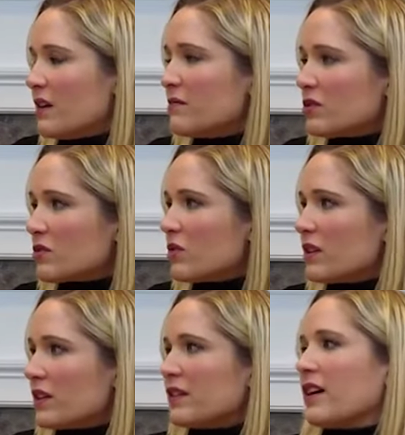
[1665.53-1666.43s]
I'm
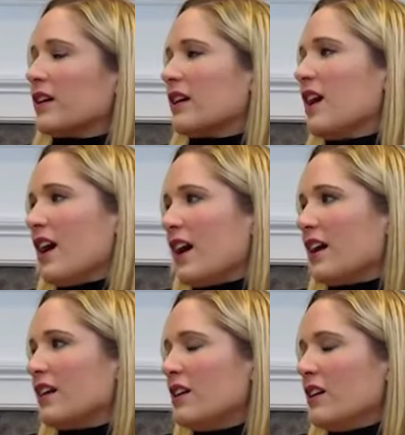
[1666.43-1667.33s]
sure that
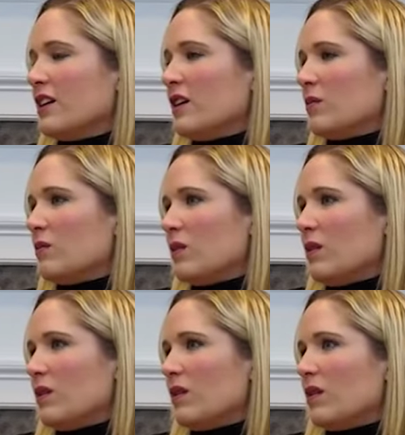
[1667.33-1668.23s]
guy
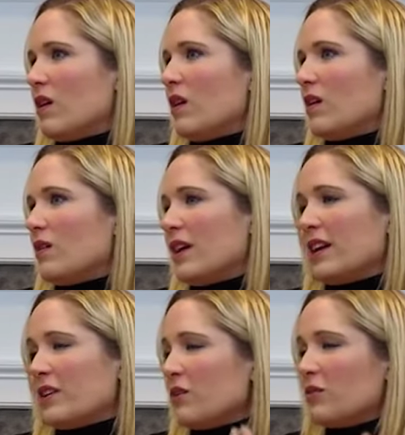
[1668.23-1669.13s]
will,
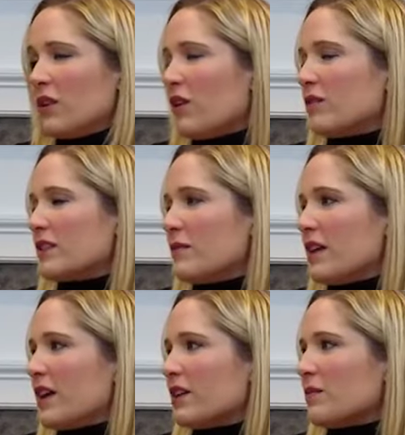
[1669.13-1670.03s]
I
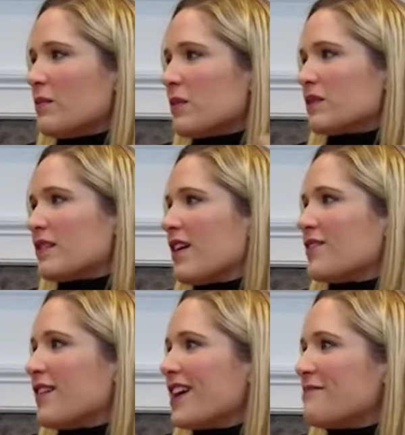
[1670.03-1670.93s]
mean, I could be
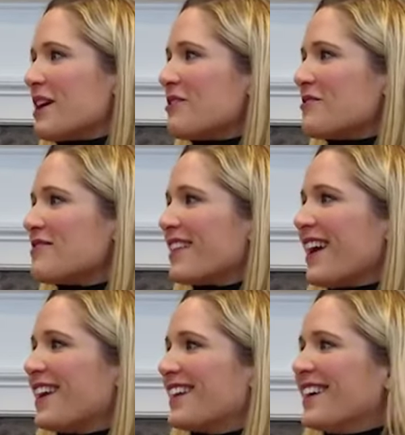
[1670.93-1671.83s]
personifying my own
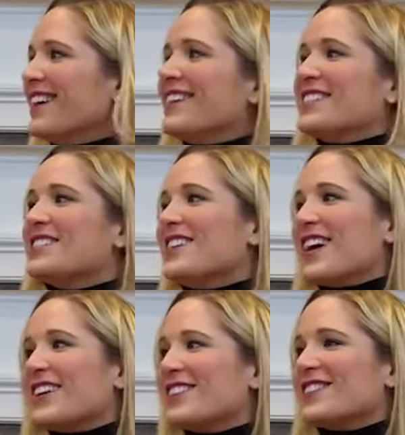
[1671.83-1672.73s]
like
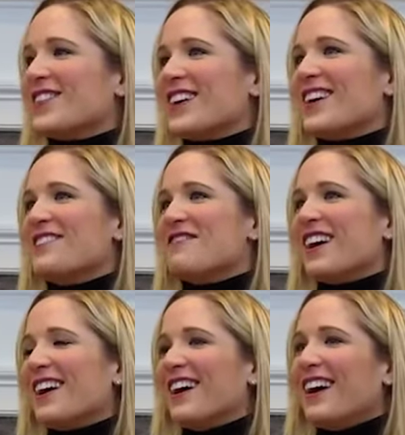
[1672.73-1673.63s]
desires for him,
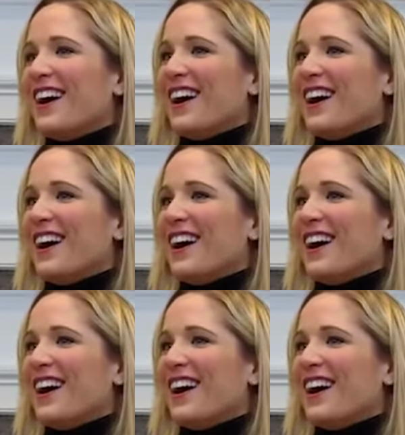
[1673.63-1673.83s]
but